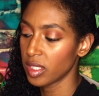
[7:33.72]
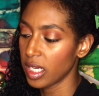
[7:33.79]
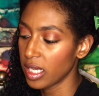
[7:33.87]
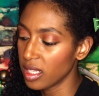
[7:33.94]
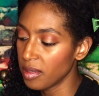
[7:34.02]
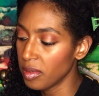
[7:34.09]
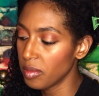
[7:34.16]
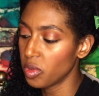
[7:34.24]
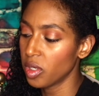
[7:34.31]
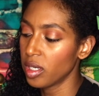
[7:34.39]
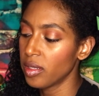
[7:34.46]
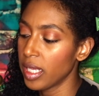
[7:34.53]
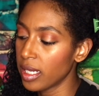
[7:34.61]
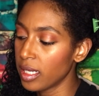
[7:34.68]
take a little bit more
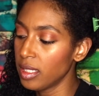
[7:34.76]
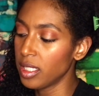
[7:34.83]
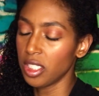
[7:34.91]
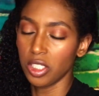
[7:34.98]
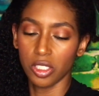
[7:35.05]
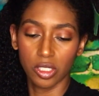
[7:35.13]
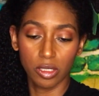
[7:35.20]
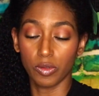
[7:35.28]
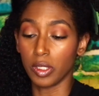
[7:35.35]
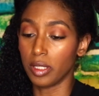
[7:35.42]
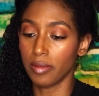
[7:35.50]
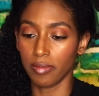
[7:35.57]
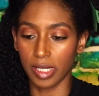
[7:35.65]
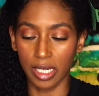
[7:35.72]
of that conditioner,
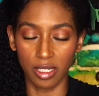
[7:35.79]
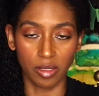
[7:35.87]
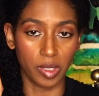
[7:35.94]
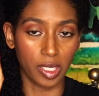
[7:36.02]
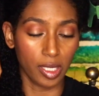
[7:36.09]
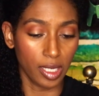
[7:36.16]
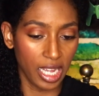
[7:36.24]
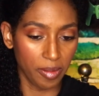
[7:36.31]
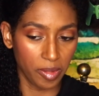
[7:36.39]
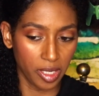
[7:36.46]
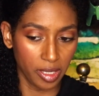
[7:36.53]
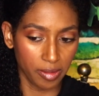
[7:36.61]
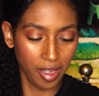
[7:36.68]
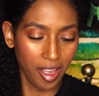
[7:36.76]
well, not a little bit, a lot of
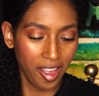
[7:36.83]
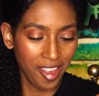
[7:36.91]
it.